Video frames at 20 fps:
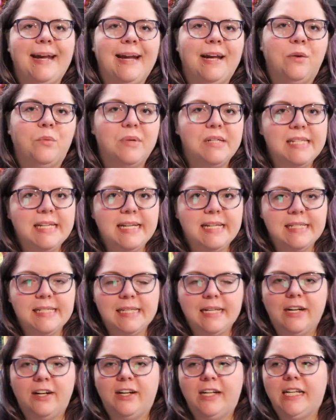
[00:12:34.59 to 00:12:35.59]
And once he gets
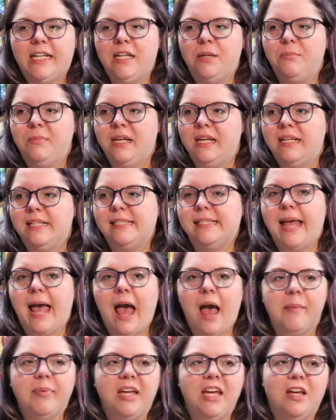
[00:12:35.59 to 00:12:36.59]
there, he meets
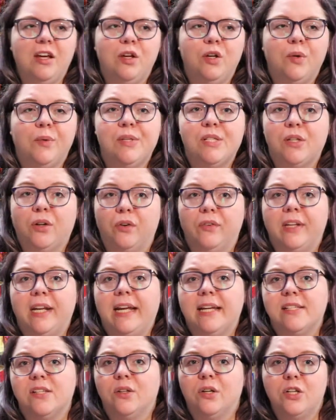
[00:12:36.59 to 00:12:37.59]
Abby, who is a girl that
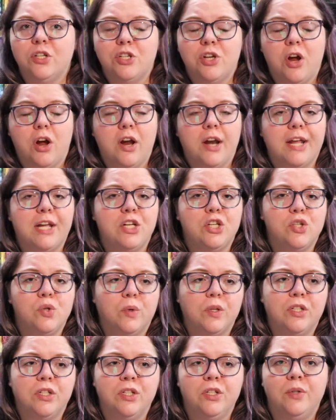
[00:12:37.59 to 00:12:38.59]
he has a crush on, and
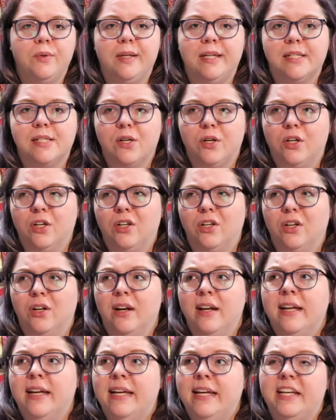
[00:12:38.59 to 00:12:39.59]
Jordan, who is
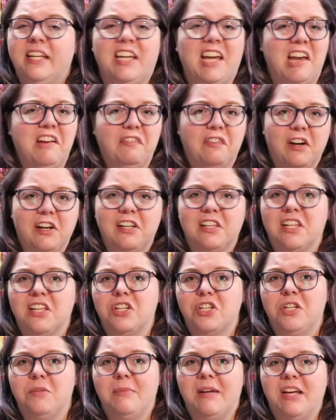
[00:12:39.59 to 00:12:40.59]
her gay friend
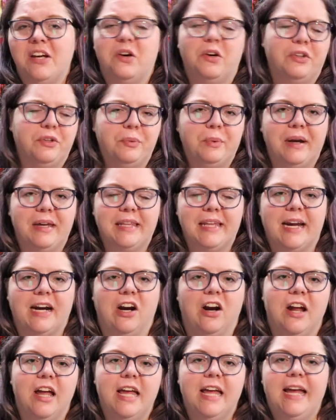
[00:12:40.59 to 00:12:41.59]
that she met on the way
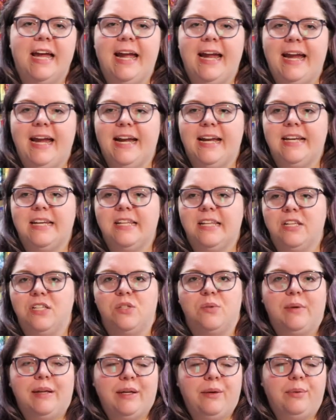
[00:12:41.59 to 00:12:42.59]
there. And these
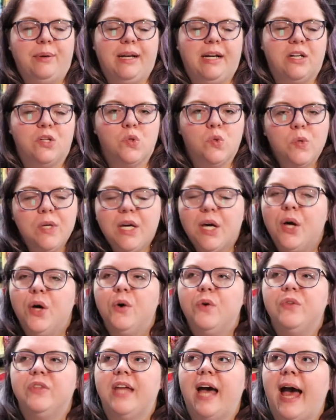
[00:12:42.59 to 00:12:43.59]
three create a
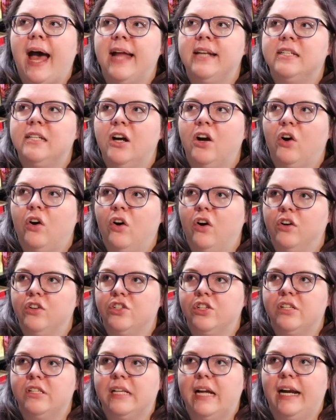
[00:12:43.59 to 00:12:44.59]
trio that are
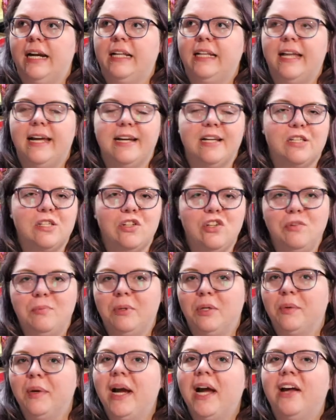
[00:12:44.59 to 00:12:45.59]
just kind of like
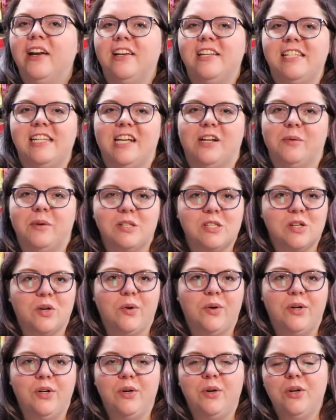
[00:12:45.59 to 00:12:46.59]
snooping around, seeing what's
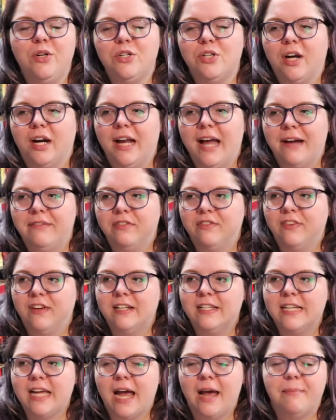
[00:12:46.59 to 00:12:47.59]
going on, trying to have a
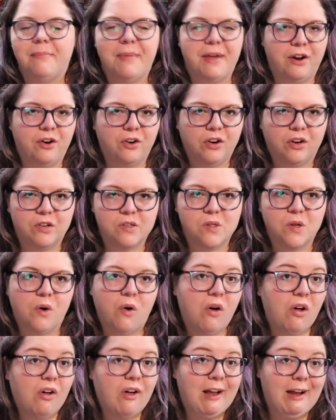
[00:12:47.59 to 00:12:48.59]
fun time. They are also
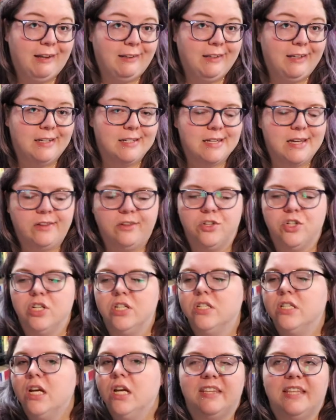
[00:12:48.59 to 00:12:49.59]
all highly
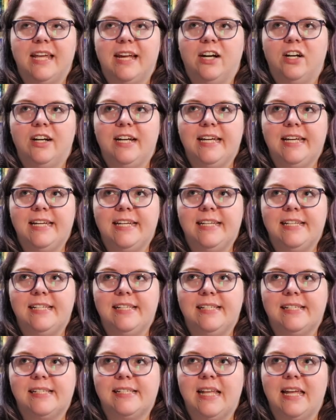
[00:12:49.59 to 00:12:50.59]
intelligent. There
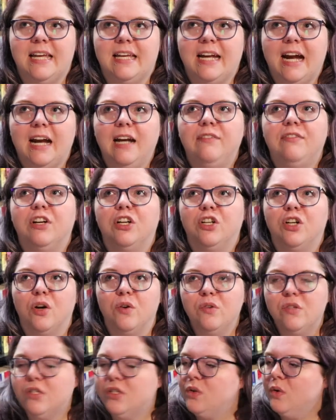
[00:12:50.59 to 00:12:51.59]
is kind of a
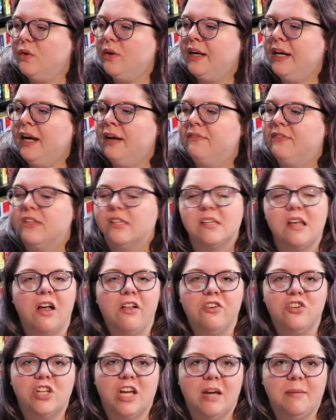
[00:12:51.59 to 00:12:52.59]
ghost story of this
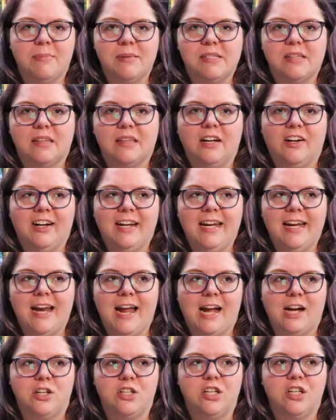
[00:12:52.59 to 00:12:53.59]
college campus that they're in,
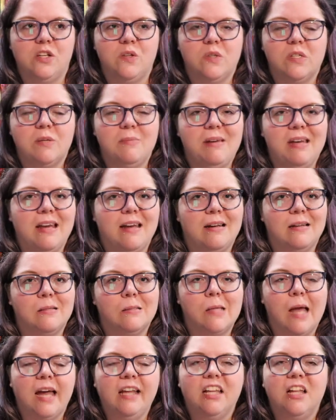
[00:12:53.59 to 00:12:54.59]
actually used to be an
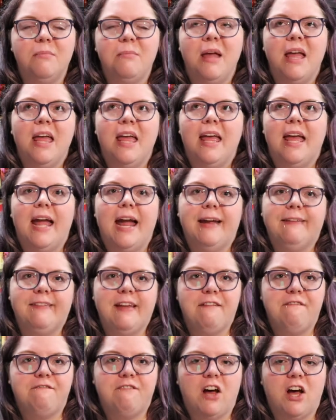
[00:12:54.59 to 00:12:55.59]
asylum, and
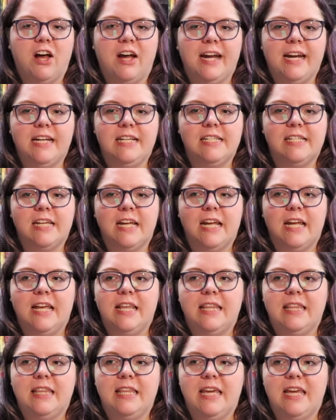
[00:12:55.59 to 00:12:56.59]
they find
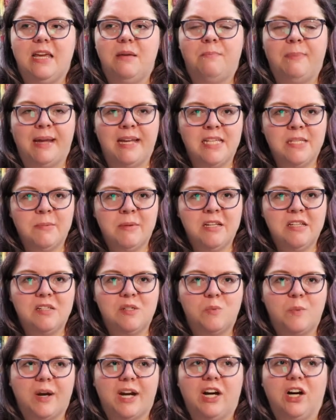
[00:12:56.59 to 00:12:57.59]
the
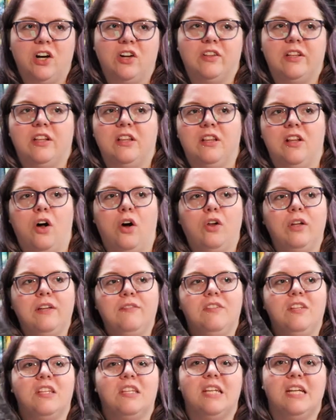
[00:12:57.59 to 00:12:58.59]
basements where all
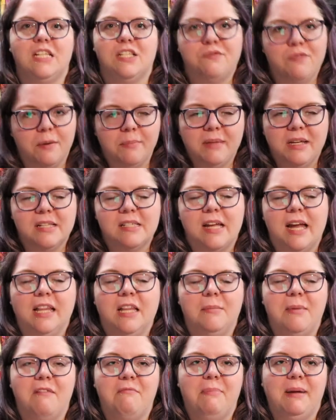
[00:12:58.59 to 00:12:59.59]
of the things from the
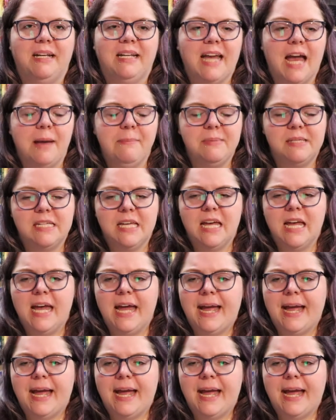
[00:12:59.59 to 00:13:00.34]
asylum have been kept.